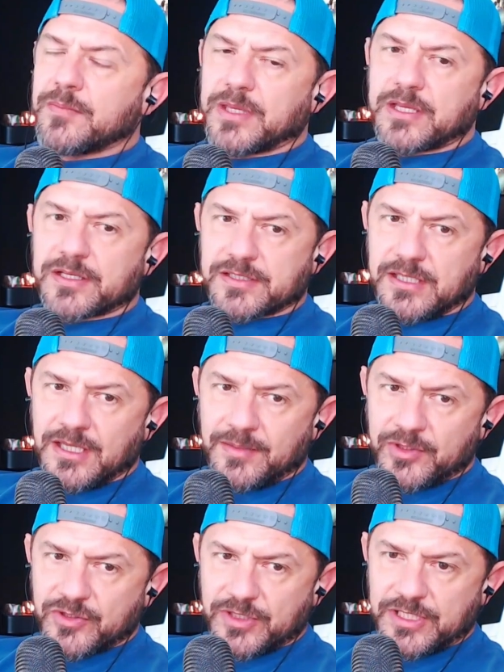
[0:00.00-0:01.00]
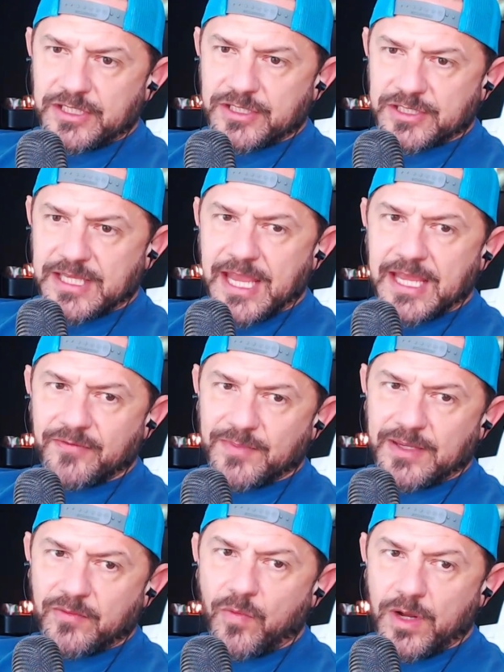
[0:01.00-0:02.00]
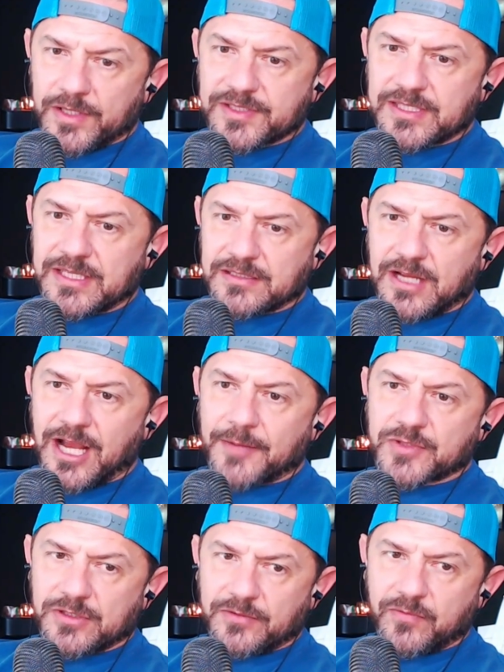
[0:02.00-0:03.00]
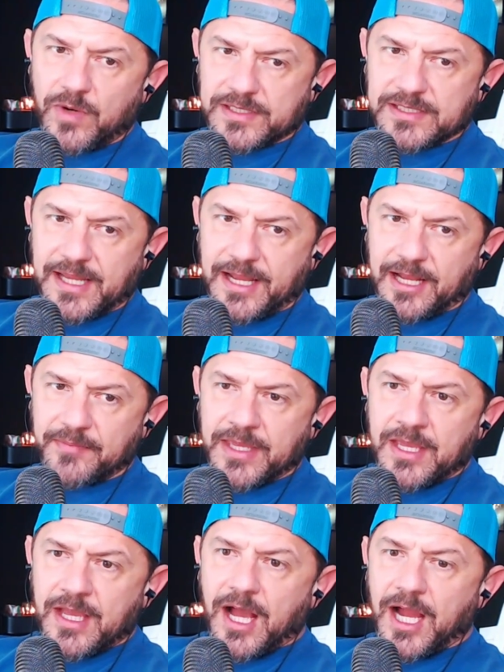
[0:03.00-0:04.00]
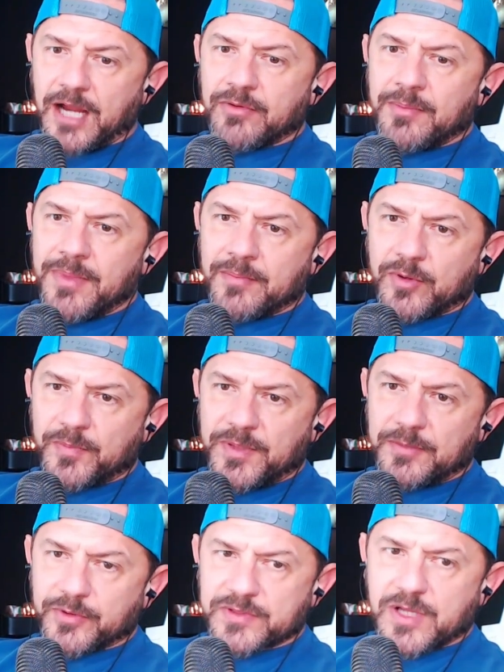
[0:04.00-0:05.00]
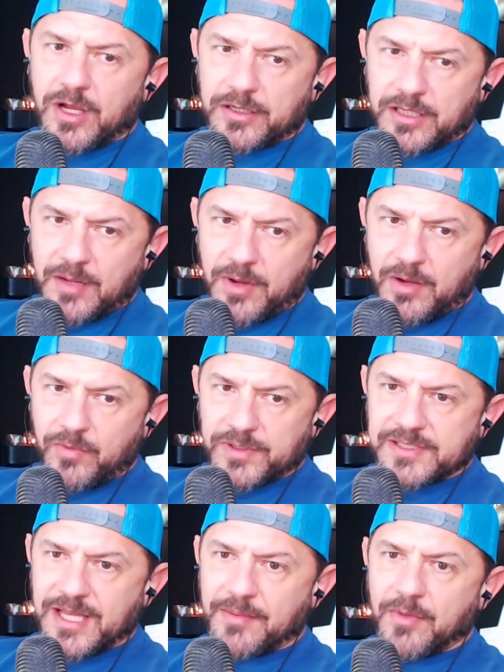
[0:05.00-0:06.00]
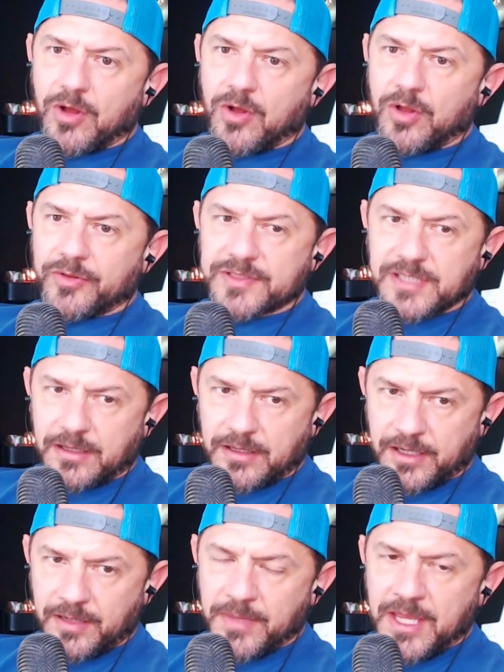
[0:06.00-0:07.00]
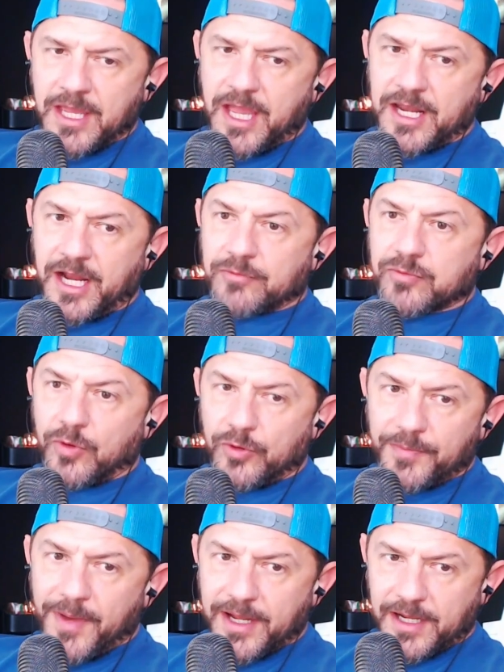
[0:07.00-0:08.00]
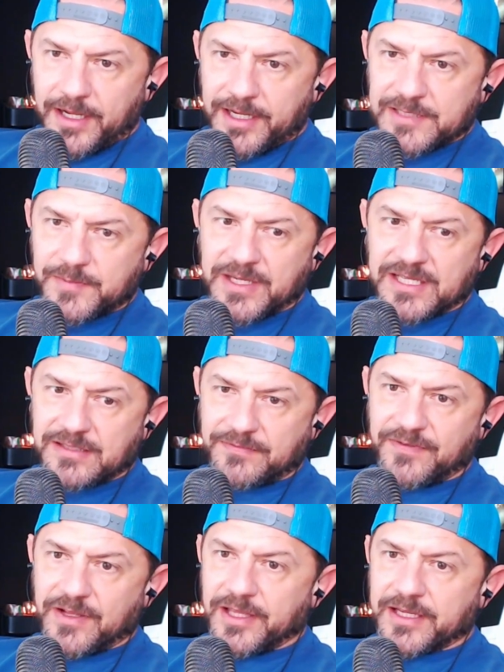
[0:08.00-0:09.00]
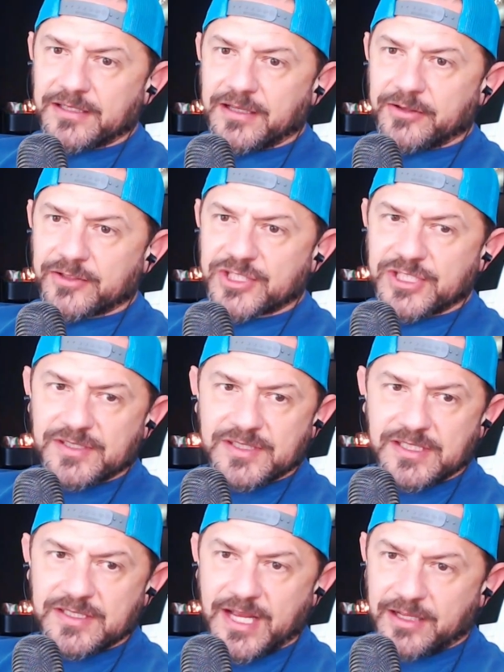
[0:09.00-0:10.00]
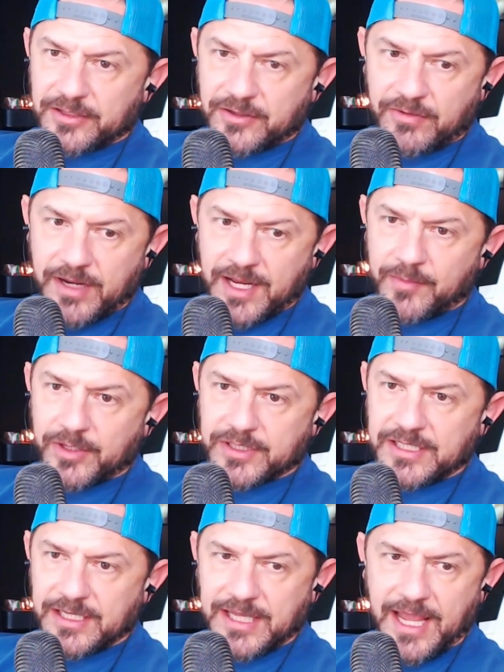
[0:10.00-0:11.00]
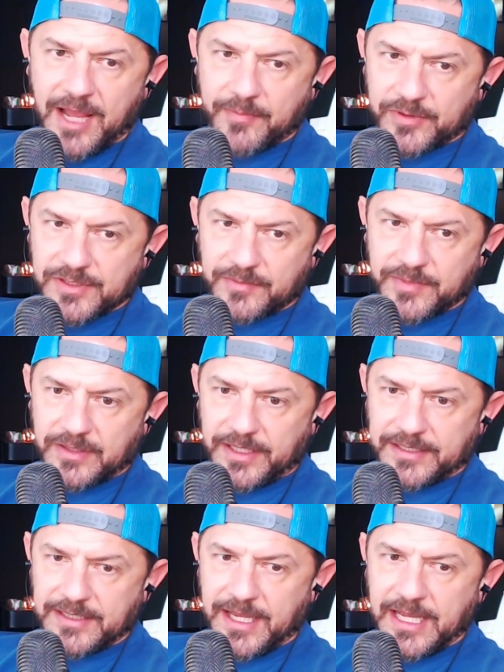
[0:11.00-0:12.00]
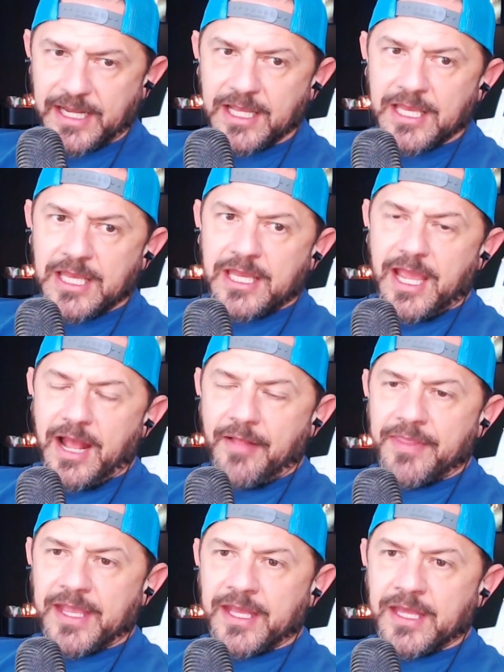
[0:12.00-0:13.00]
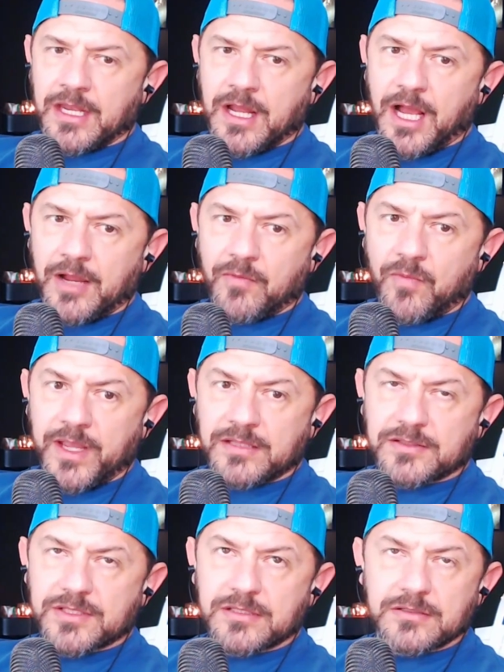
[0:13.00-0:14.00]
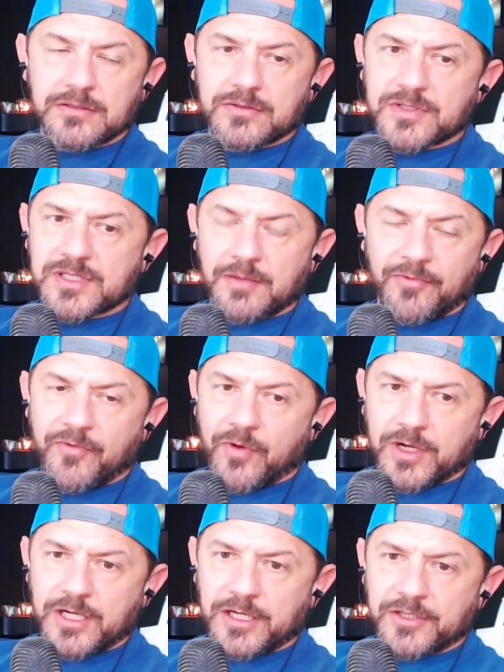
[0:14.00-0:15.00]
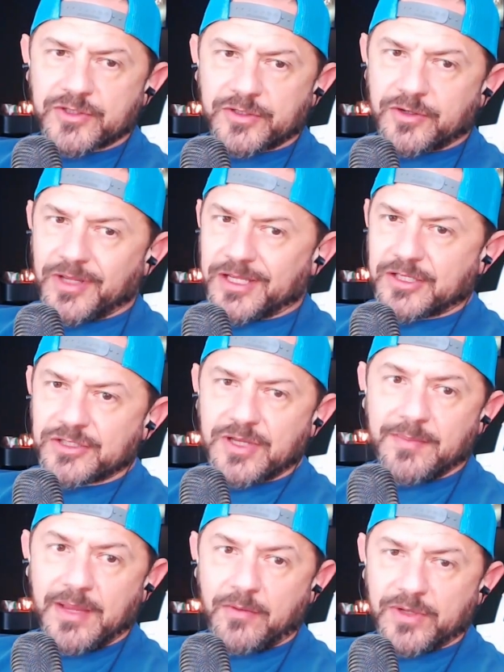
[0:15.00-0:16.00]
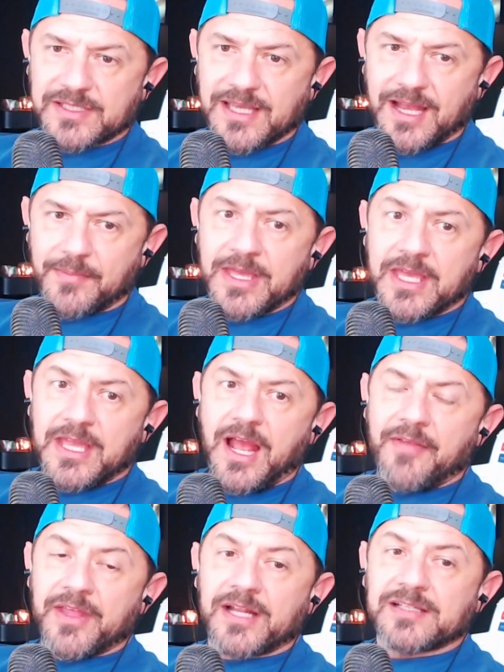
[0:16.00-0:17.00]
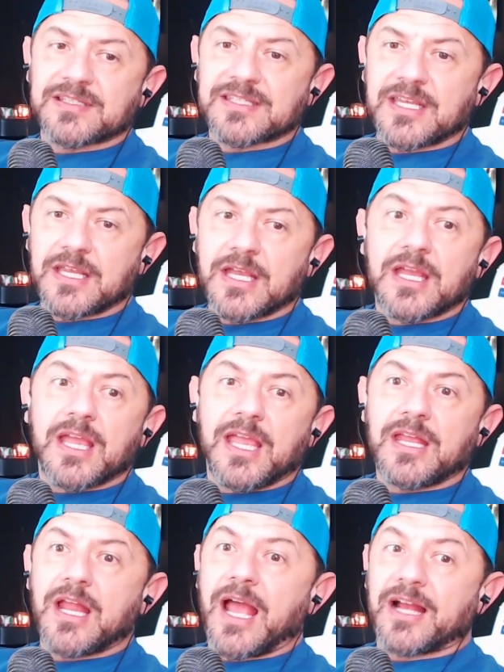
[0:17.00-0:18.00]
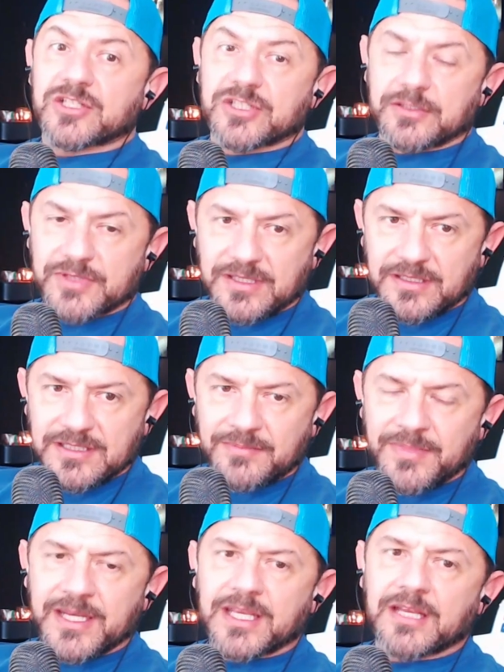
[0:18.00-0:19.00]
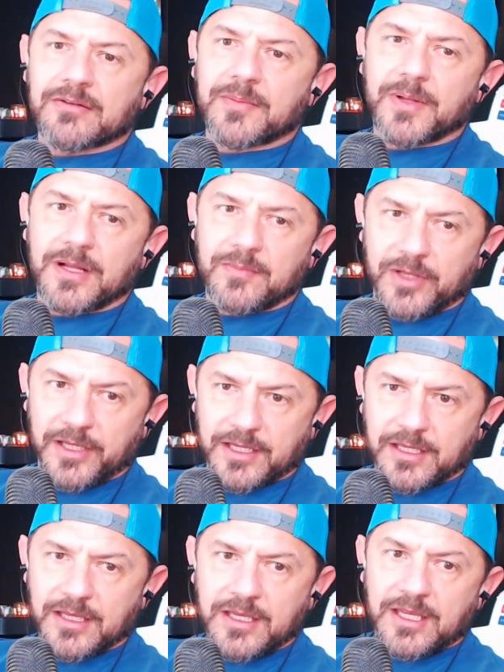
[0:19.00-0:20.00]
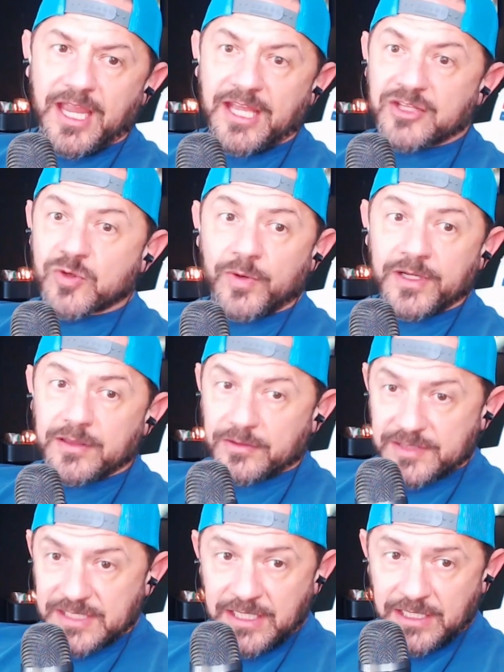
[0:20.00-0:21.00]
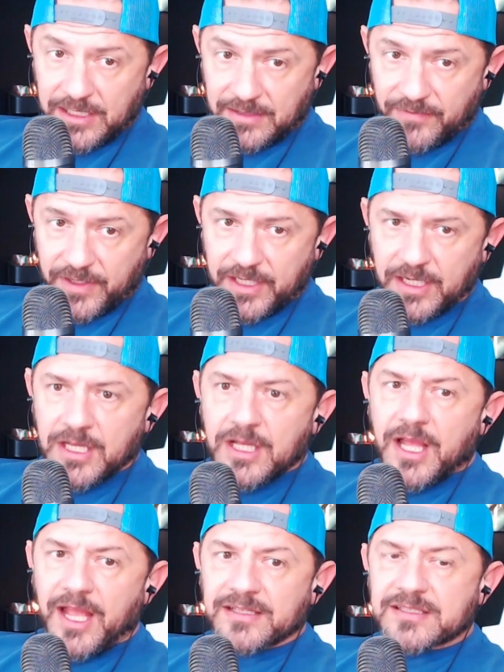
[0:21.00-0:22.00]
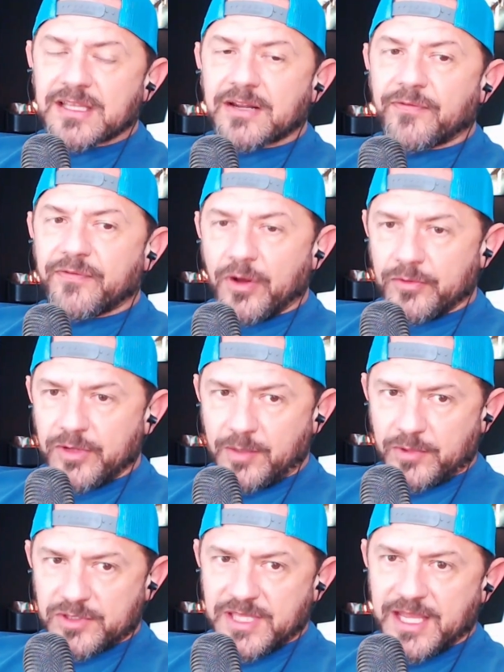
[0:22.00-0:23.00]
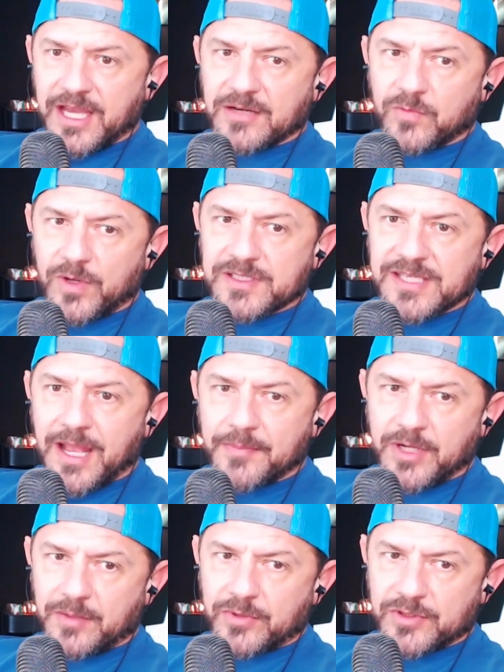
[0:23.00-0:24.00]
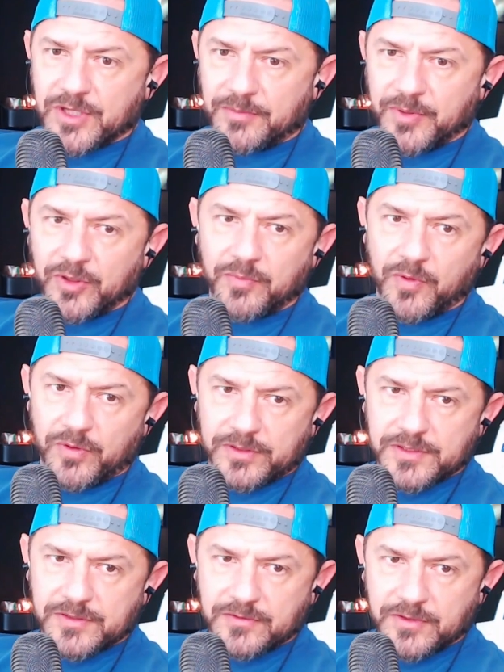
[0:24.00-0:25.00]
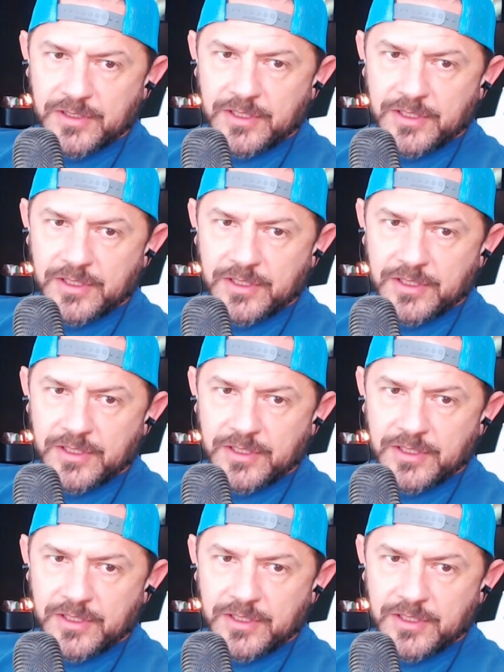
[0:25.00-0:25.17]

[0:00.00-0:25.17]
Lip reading: because the imagery he just gave me was the adoption of WhatsApp. I remember people talking about WhatsApp all the time, and I rolled my eyes because it felt like another chintzy Telegram or Kick app or something like that. And then I went to some foreign country, and they're like, could you hit me on WhatsApp? And then I'd see it actually was in the Dominican Republic, In 2013, even, instead of phone numbers, they had WhatsApp numbers on billboards.